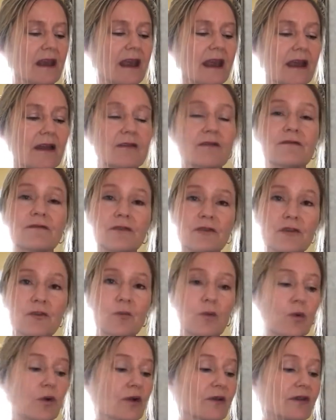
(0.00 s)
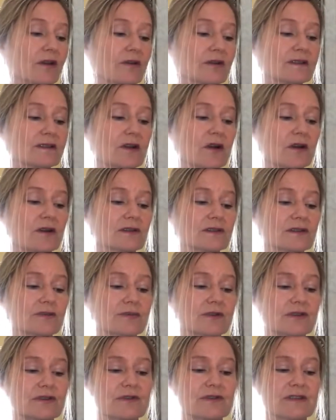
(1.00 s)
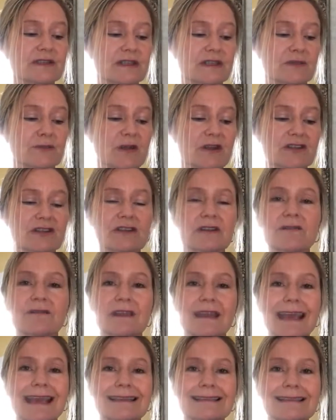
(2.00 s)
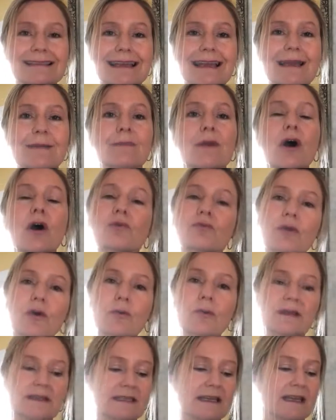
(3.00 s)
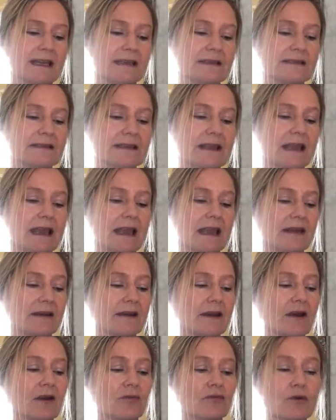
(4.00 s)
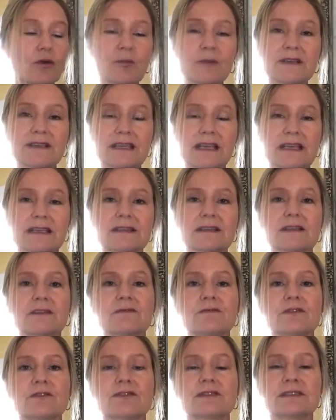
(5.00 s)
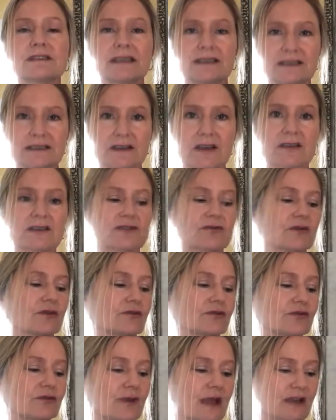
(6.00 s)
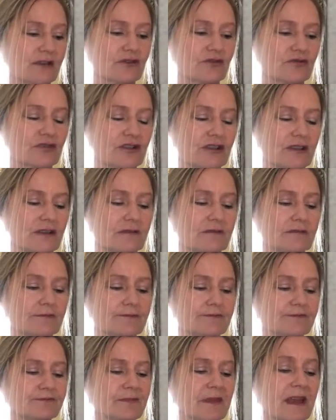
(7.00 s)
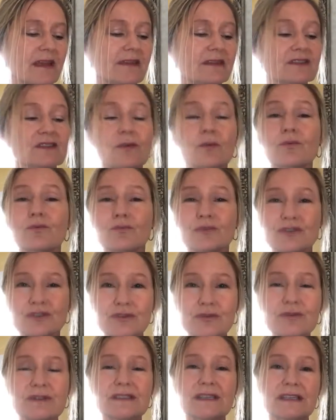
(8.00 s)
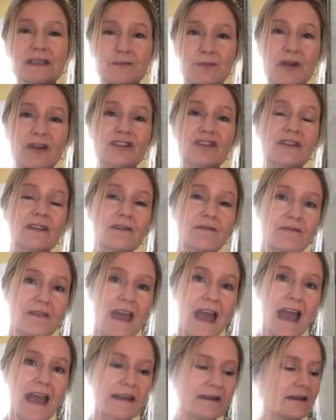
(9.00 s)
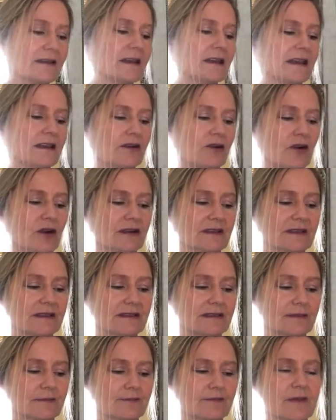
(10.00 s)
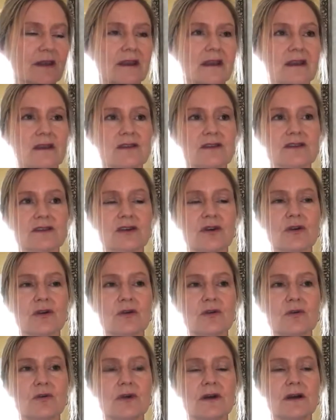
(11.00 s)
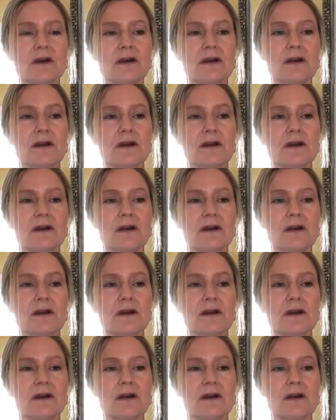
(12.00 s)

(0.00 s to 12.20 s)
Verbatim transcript: And furthermore, there is also reduced expression of the enzyme aromatase, and aromatase converts testosterone to estrogen. So, reduced expression of that in autism. So,